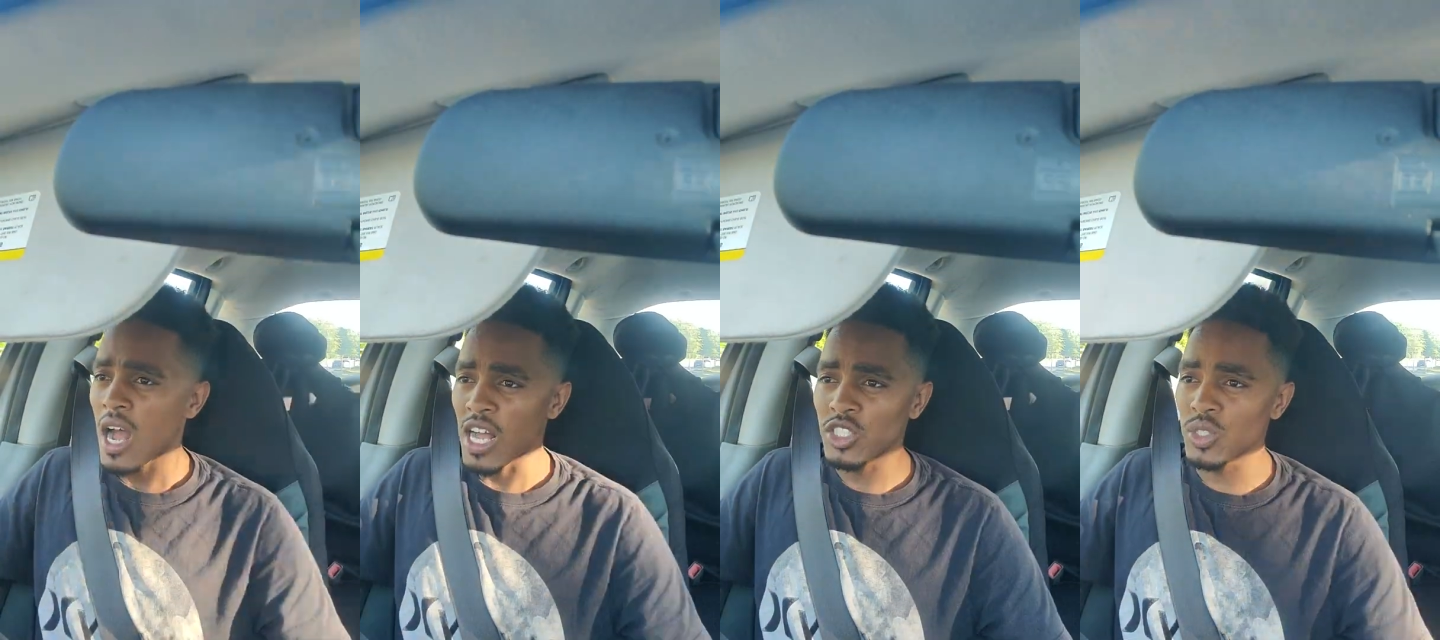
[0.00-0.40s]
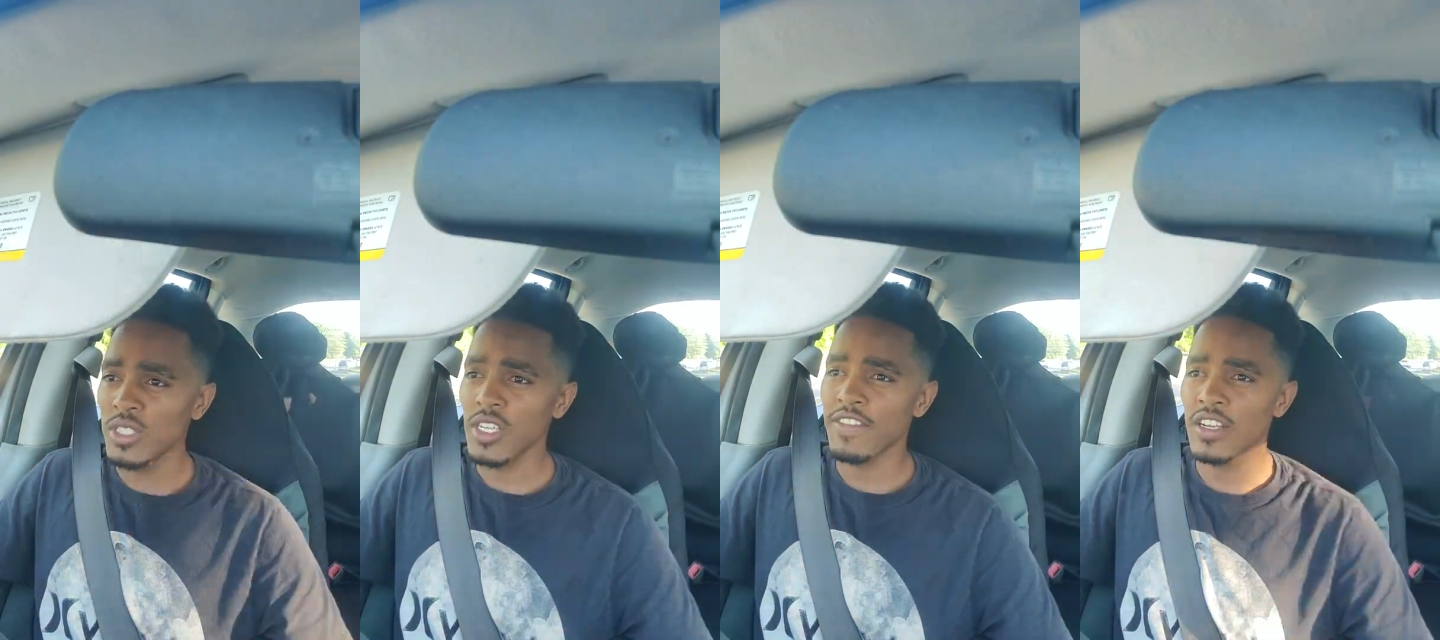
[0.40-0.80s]
As soon
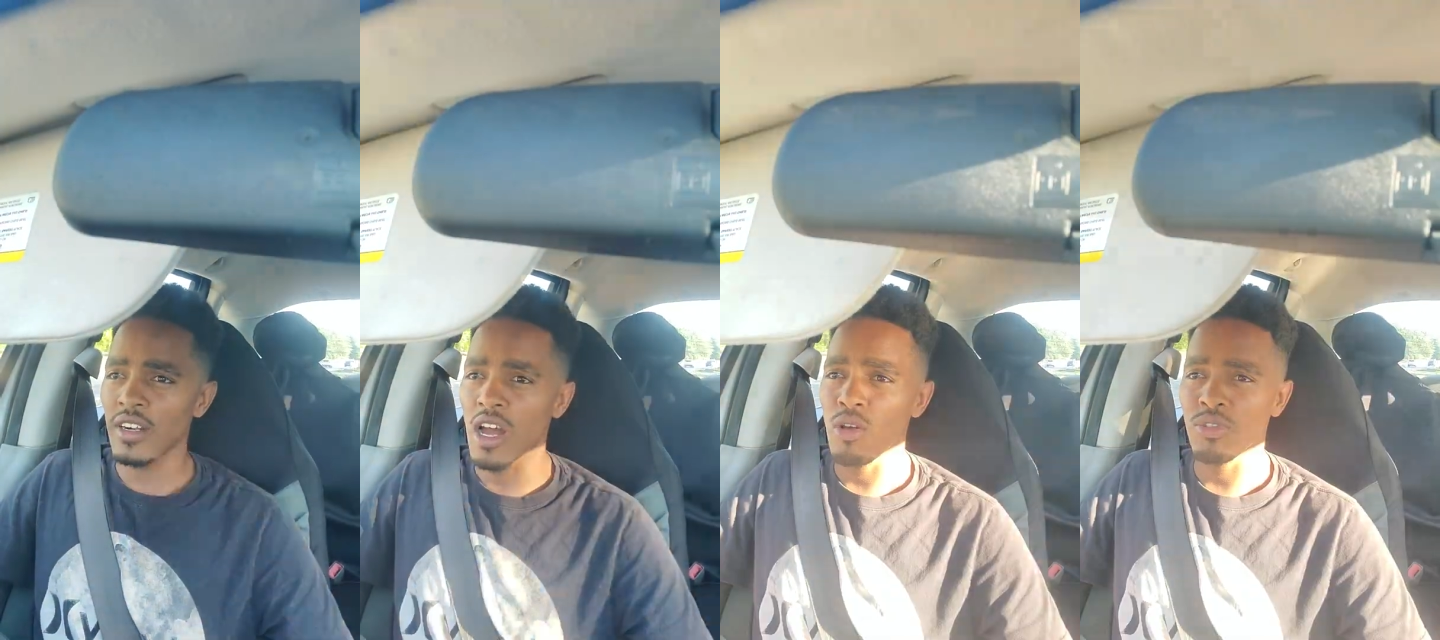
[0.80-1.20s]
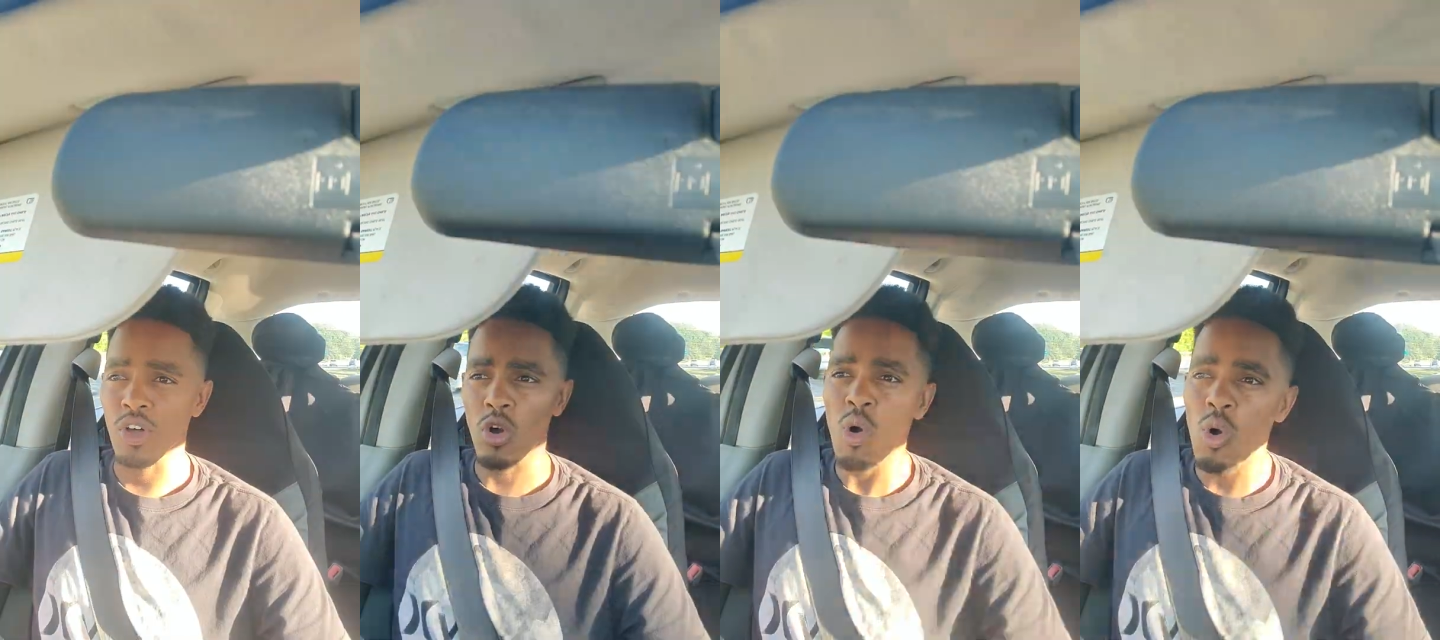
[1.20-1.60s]
as I figure out
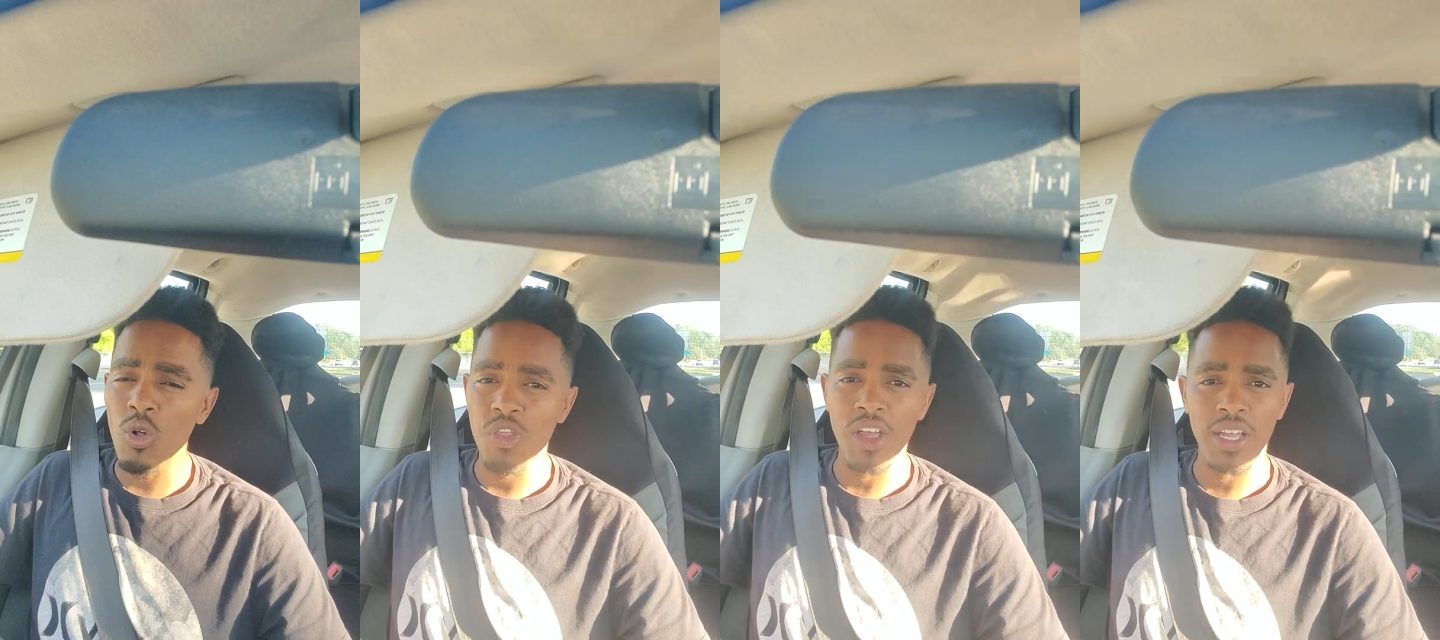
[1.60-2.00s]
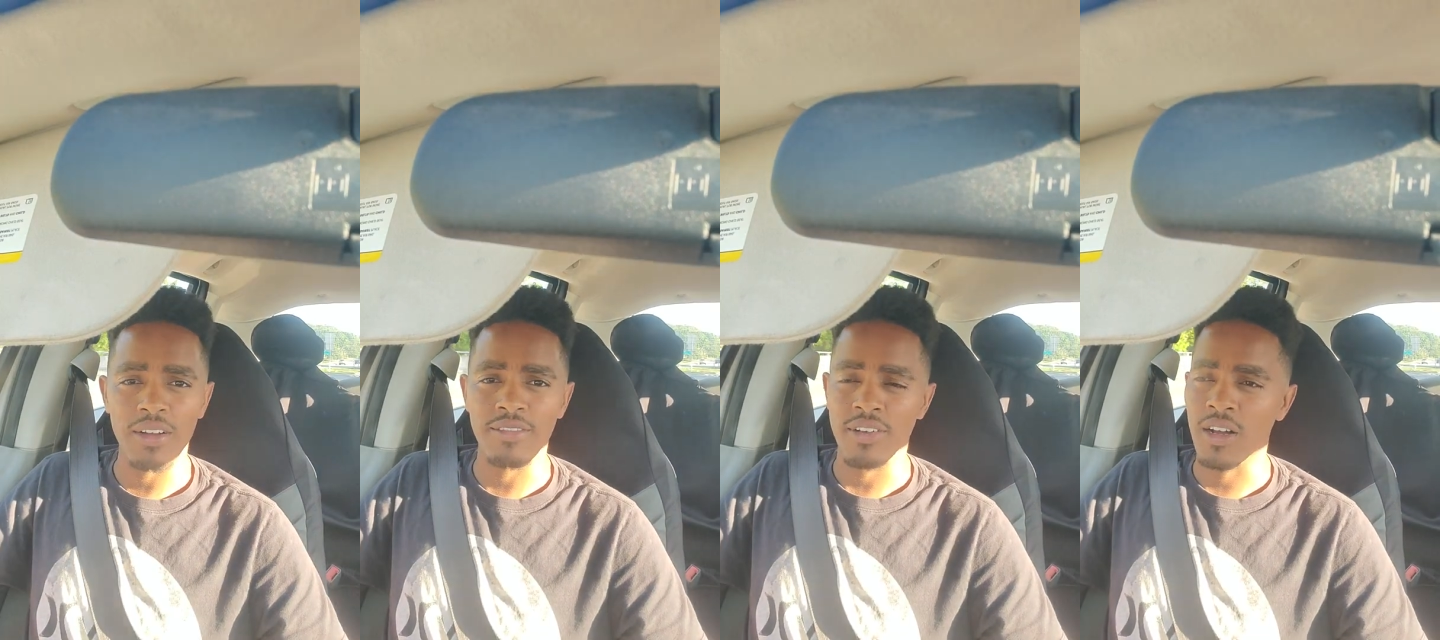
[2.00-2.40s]
the whole thing of